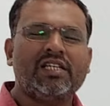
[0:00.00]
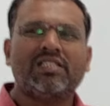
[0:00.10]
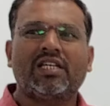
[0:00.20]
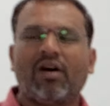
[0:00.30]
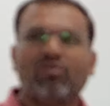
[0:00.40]
it
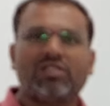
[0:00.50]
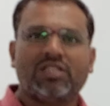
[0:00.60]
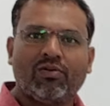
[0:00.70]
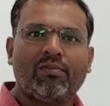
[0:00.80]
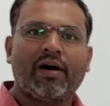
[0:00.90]
is around
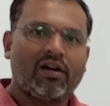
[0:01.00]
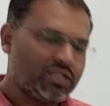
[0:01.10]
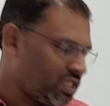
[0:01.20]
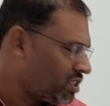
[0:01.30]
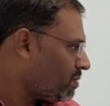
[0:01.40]
7
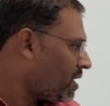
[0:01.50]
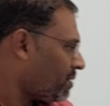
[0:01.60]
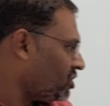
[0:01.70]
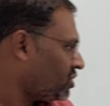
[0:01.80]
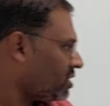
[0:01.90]
bar, 6 bar
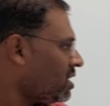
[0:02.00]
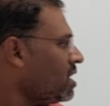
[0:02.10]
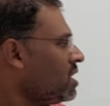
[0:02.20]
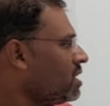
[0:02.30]
pressure.